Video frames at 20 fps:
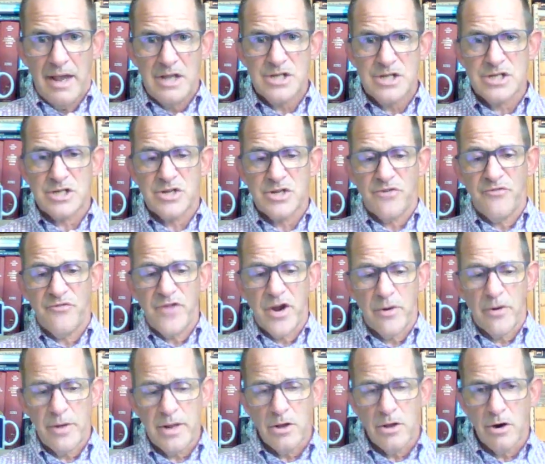Asia is a
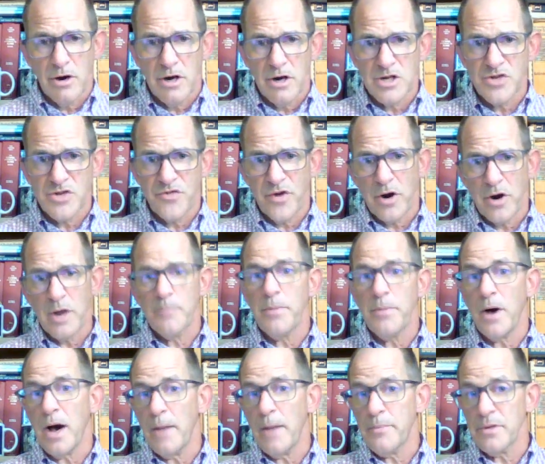very large,
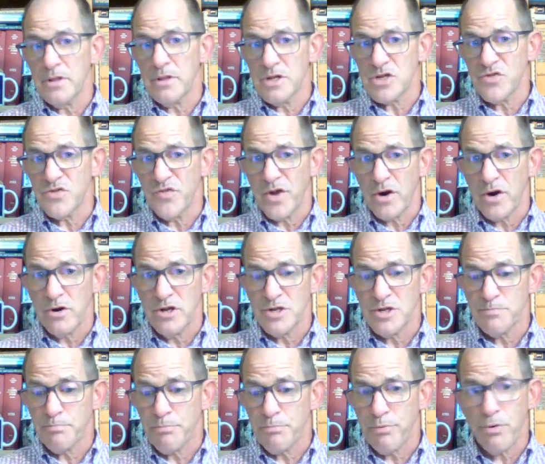very populous,
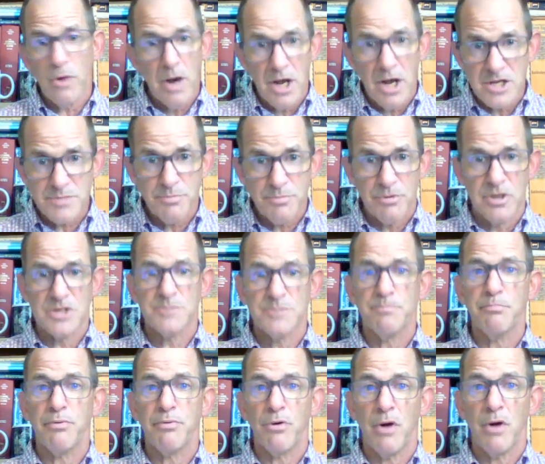very
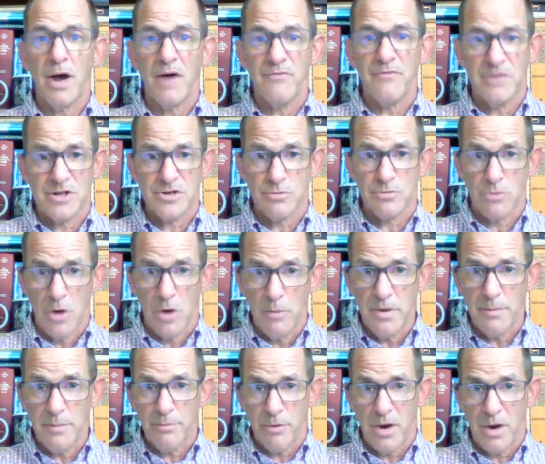prosperous province,
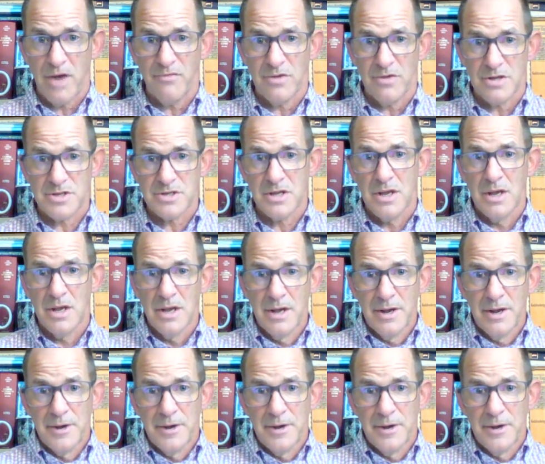Roman province,